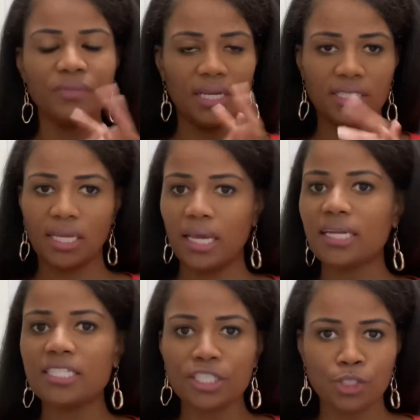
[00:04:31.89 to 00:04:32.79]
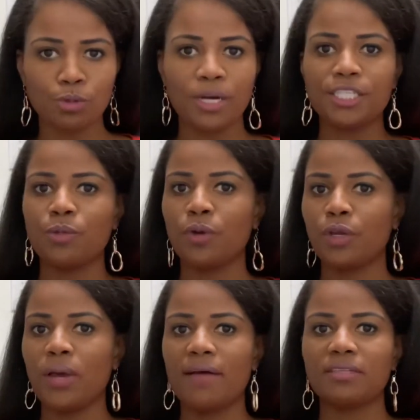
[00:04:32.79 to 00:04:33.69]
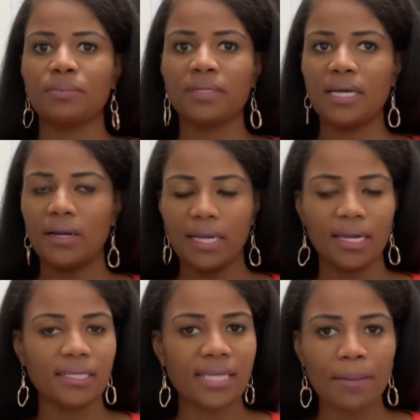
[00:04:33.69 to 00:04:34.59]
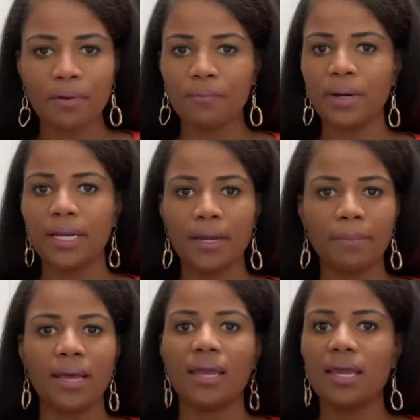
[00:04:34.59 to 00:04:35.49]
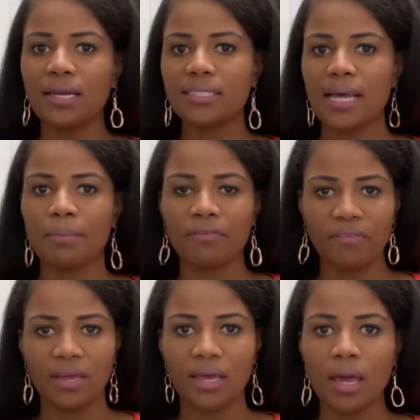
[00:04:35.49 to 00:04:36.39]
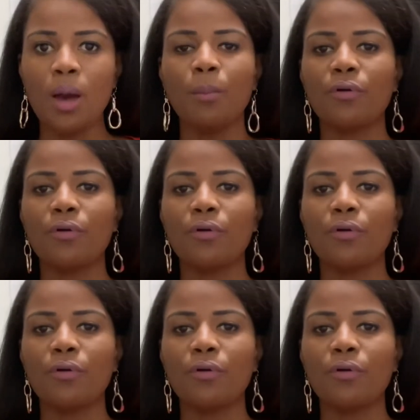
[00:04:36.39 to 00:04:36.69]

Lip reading: into any situation where you have to put down any type of money or pay any type of fee